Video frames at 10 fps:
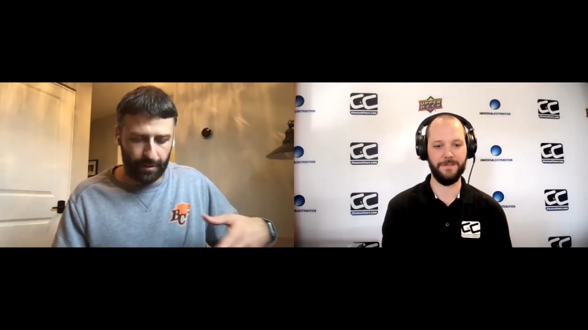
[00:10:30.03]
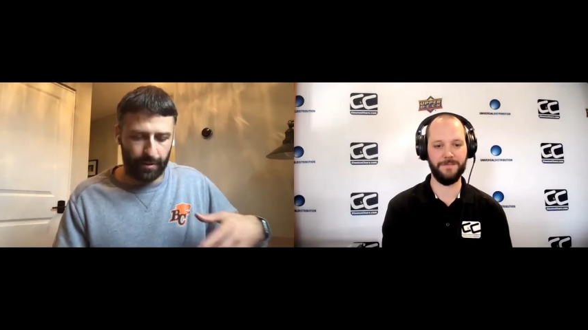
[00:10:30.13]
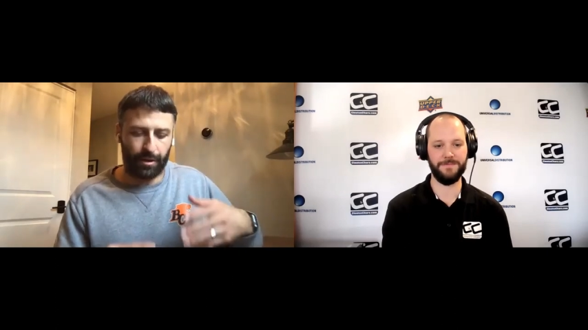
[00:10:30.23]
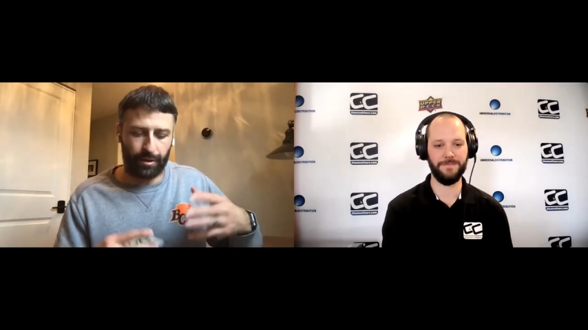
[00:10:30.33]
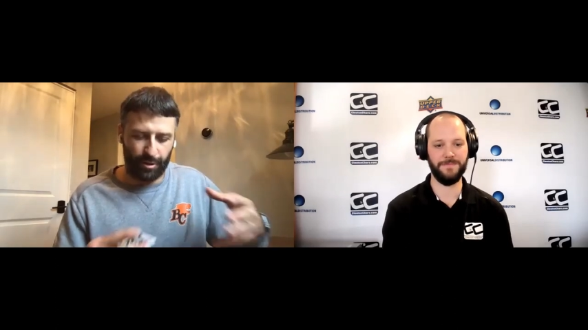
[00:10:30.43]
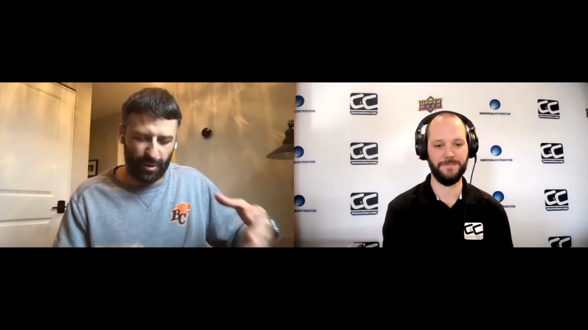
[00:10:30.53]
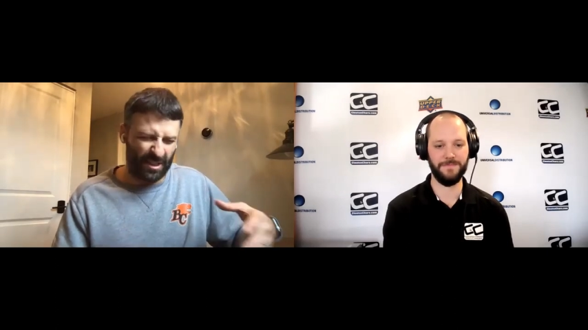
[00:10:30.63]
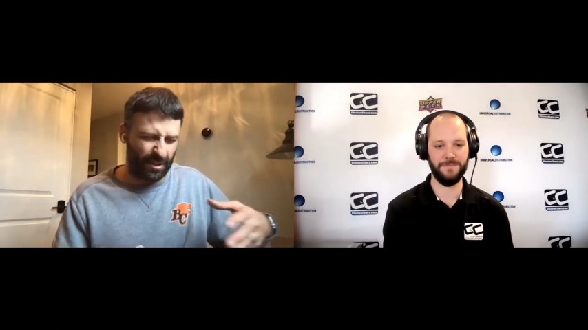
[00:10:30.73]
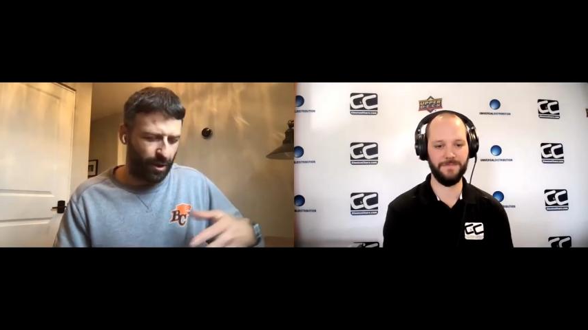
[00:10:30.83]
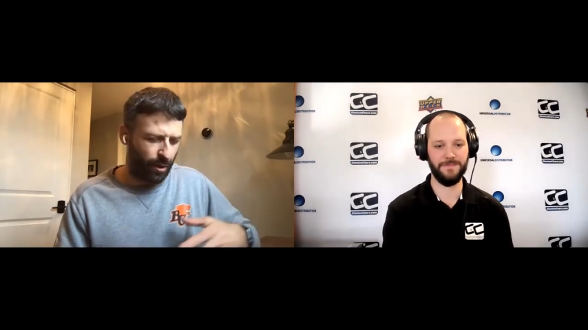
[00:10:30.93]
Speaker 1: the longer you get
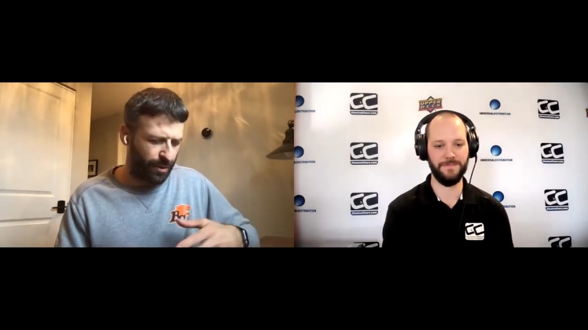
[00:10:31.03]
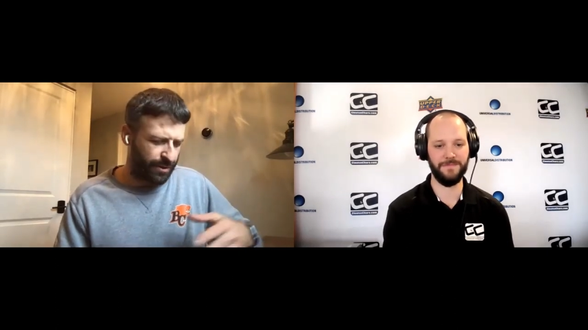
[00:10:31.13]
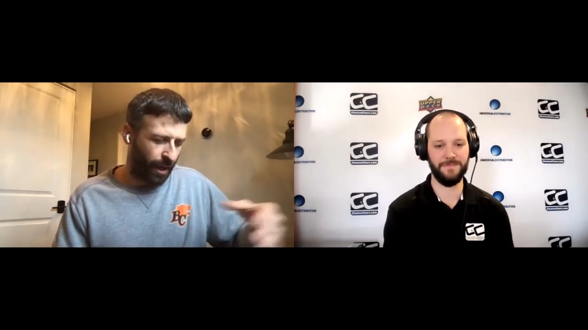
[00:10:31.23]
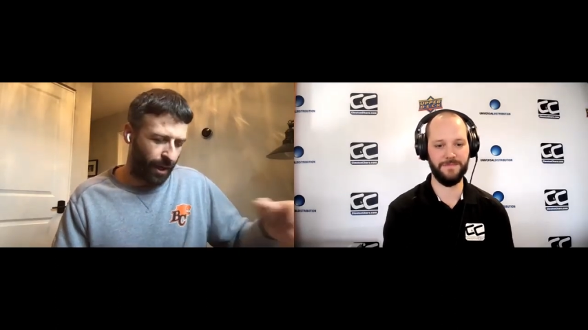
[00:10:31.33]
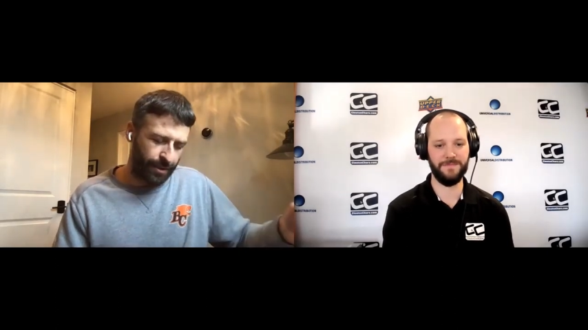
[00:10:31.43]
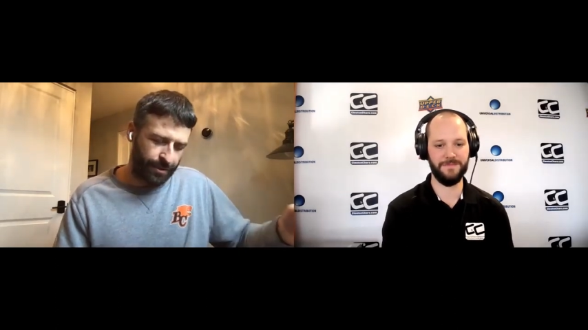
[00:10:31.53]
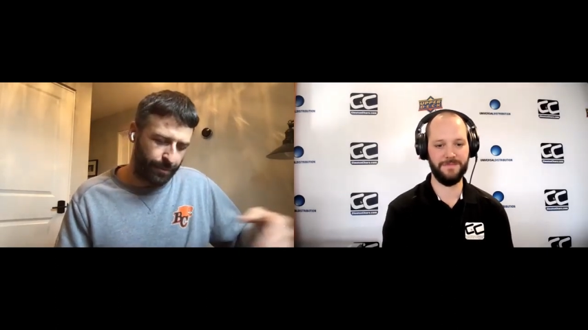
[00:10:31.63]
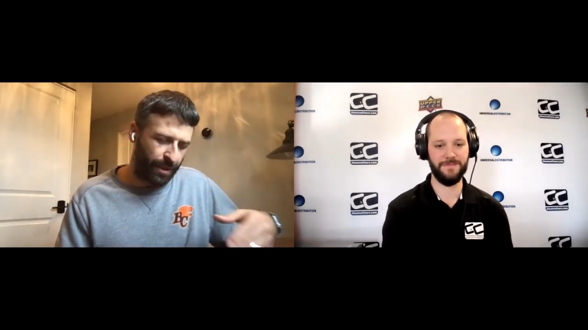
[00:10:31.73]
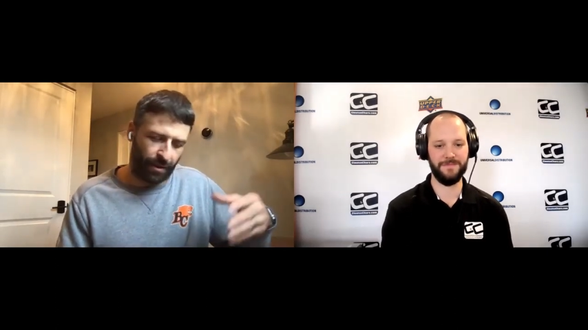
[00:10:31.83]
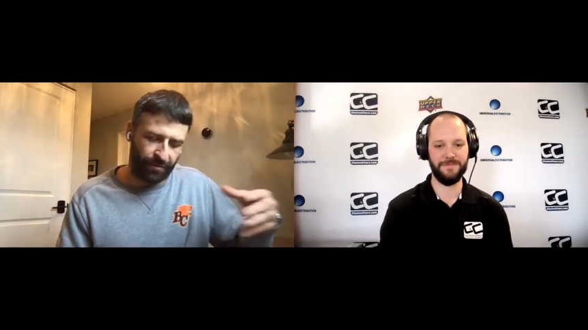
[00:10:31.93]
to know these guys, you
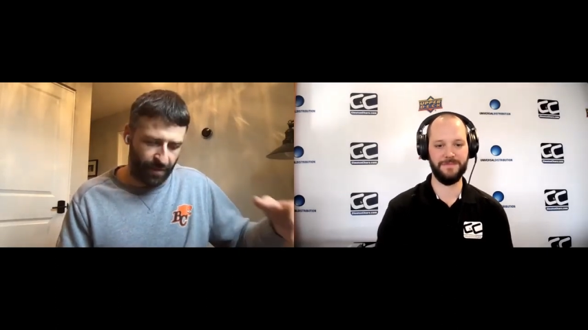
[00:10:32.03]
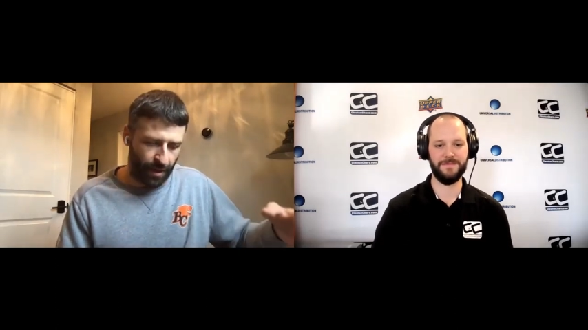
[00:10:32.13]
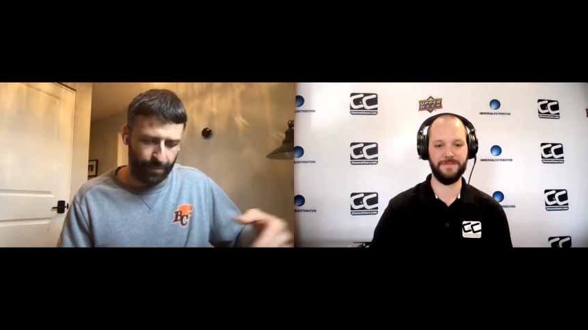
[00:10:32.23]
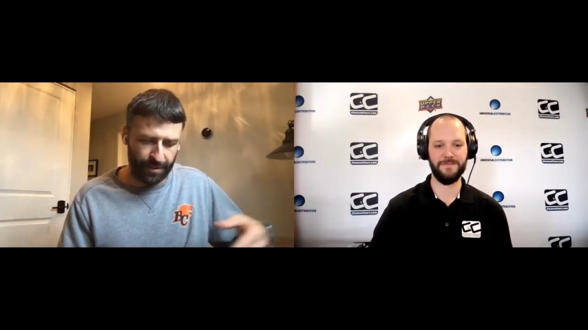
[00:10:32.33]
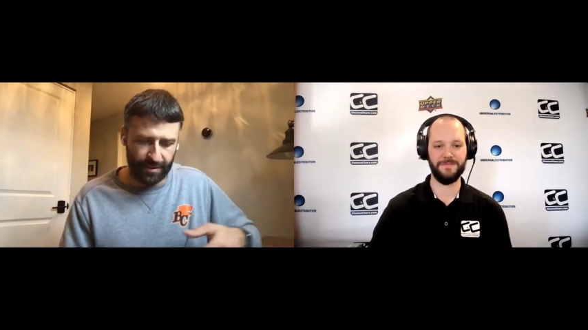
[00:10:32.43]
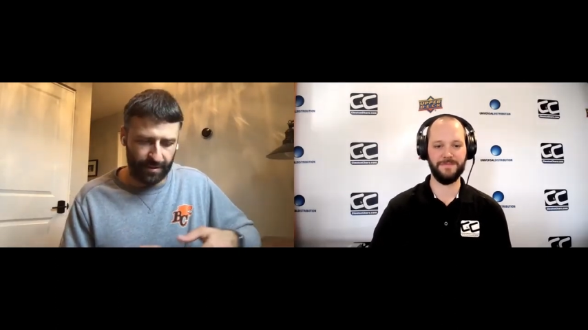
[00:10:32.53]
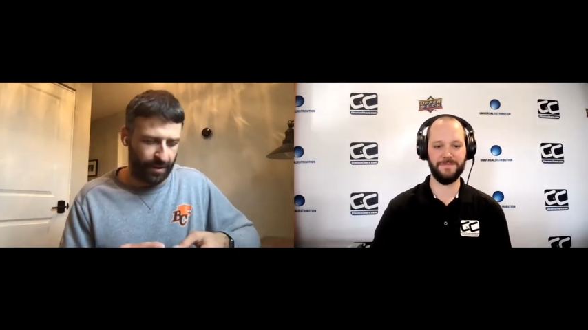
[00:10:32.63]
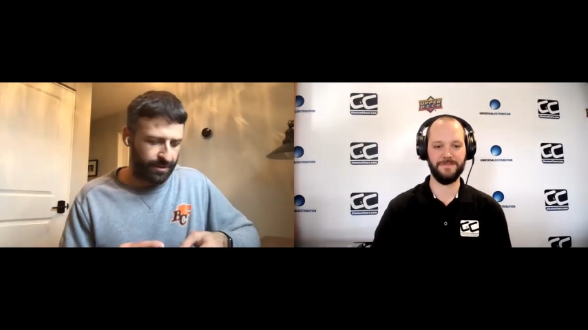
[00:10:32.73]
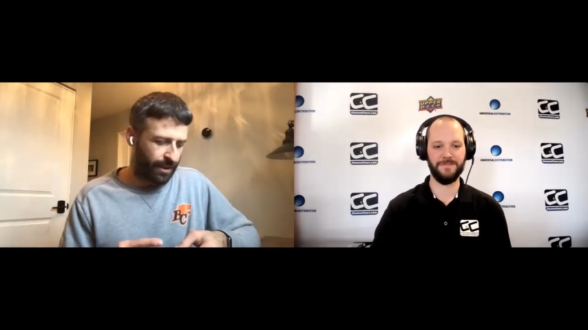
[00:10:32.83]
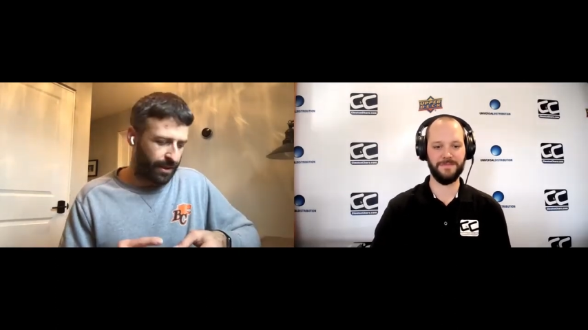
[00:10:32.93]
meet their families and
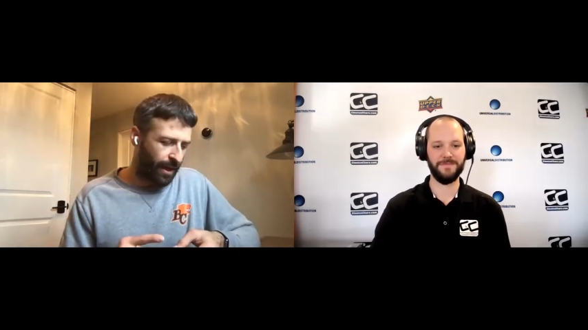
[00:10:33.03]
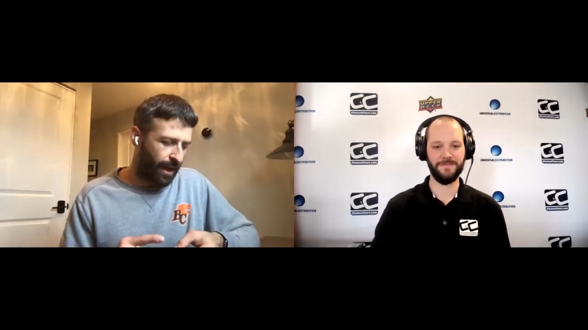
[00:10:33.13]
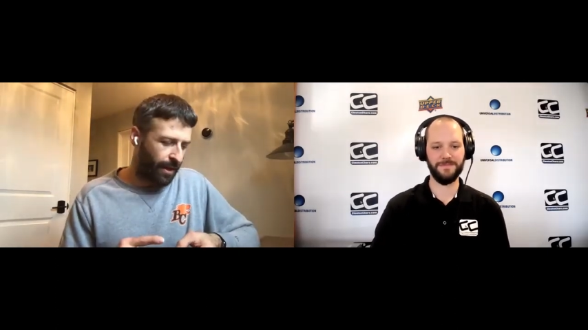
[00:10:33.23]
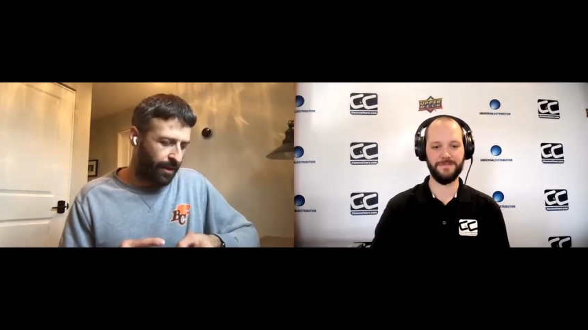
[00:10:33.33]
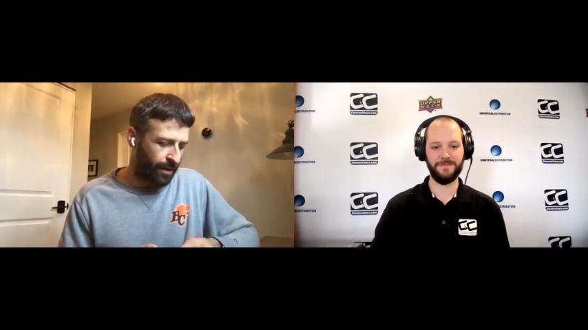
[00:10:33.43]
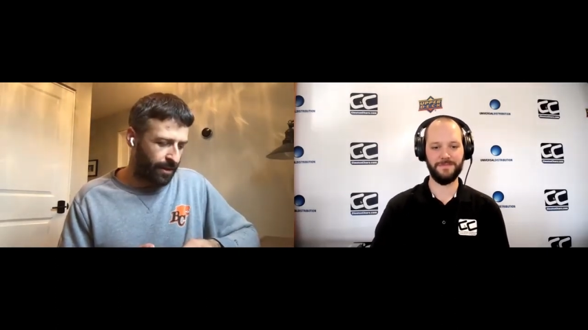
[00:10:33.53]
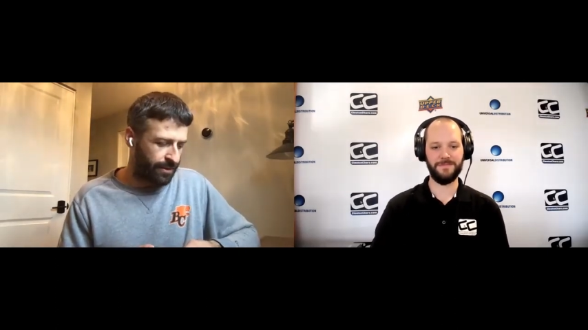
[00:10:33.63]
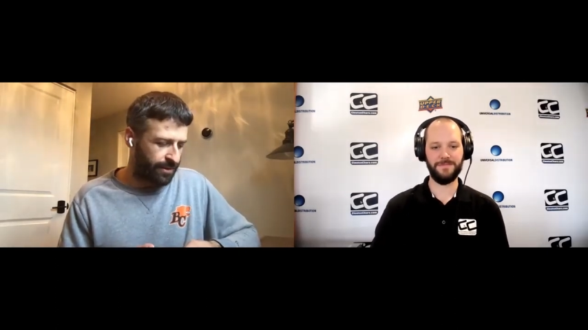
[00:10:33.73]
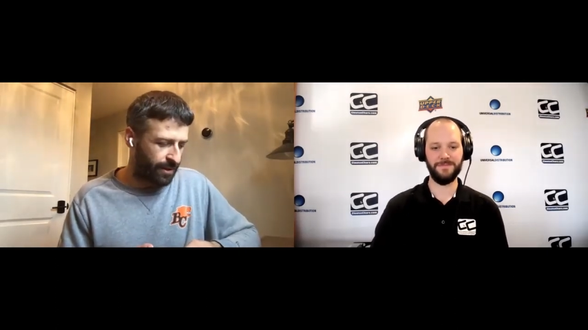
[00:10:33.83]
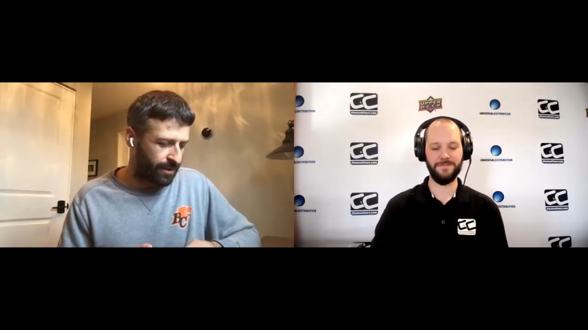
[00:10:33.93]
things like that. And
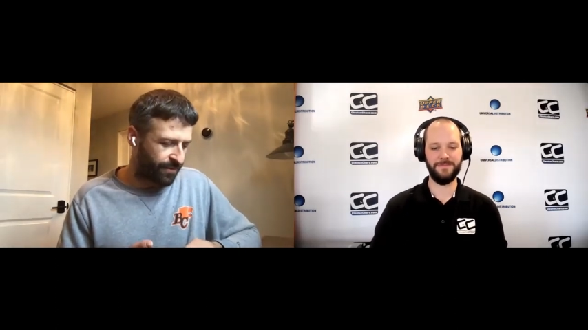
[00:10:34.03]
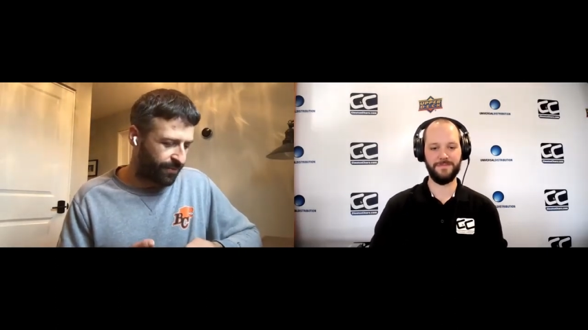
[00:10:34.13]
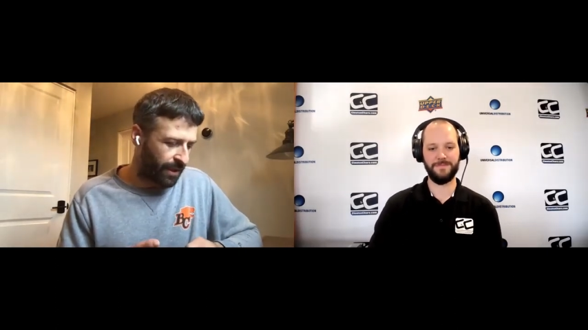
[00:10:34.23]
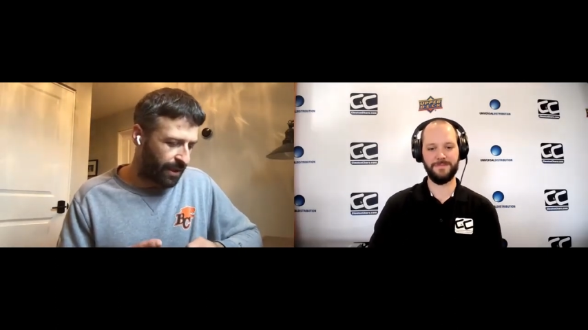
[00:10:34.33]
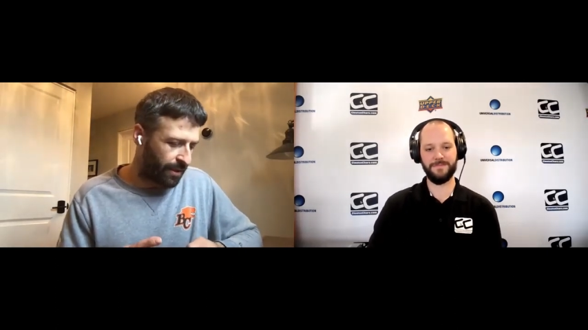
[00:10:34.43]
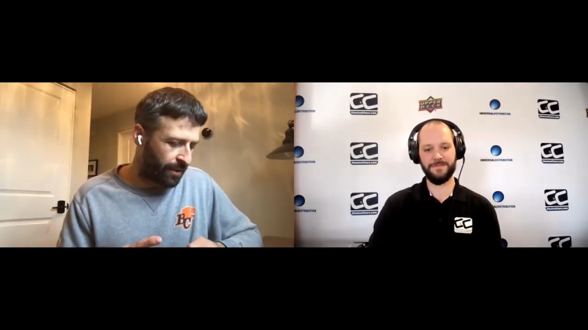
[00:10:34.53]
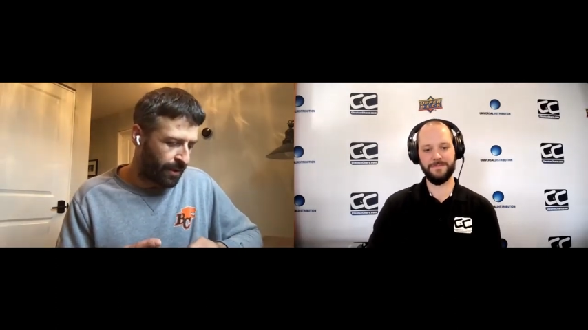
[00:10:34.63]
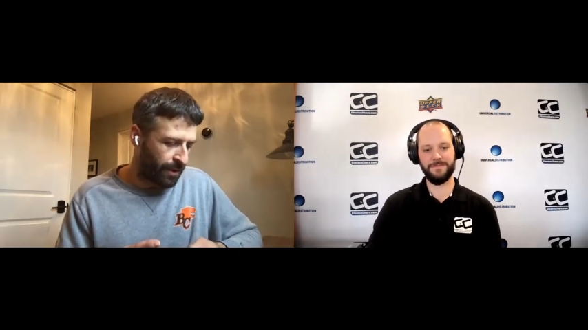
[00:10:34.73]
it's, it's funny